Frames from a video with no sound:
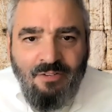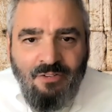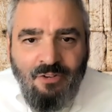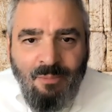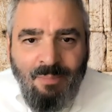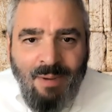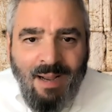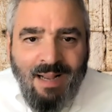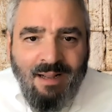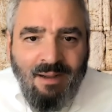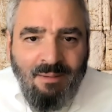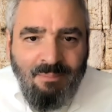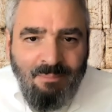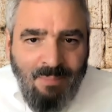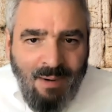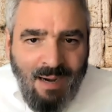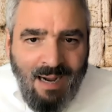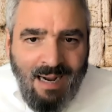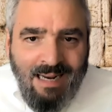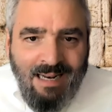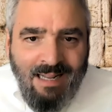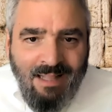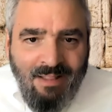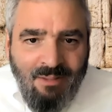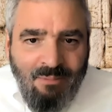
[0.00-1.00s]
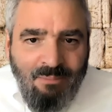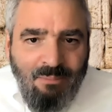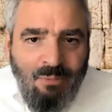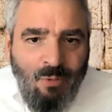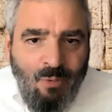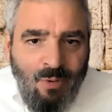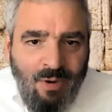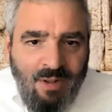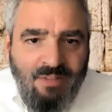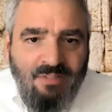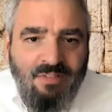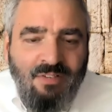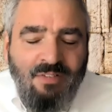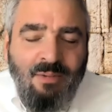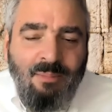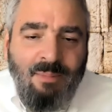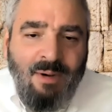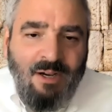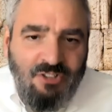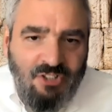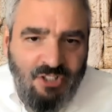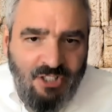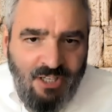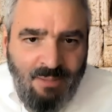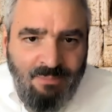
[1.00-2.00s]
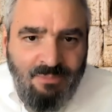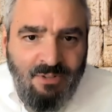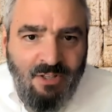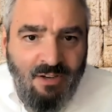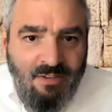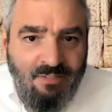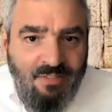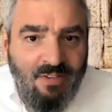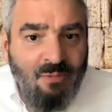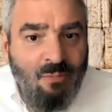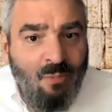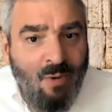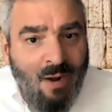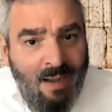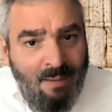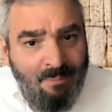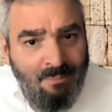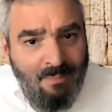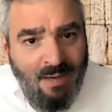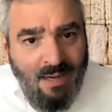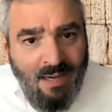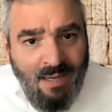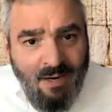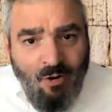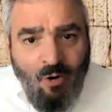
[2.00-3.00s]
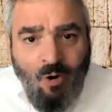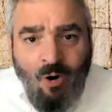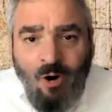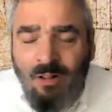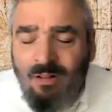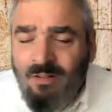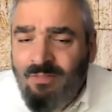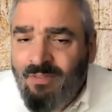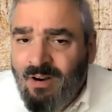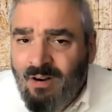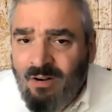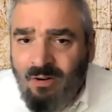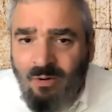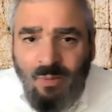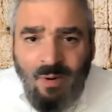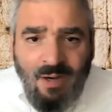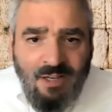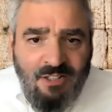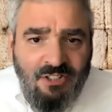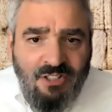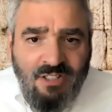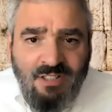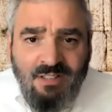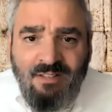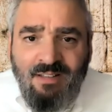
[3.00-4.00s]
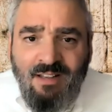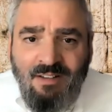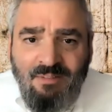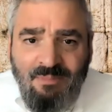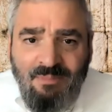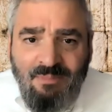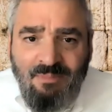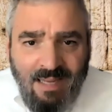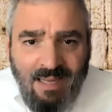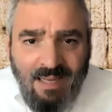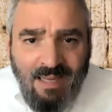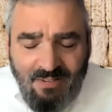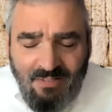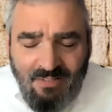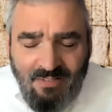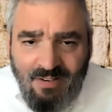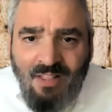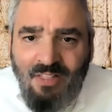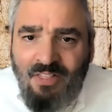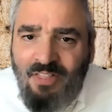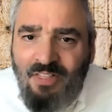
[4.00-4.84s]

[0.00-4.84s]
So by combining the points of the Baal Shem Tov and Ramban, all of our questions have been answered.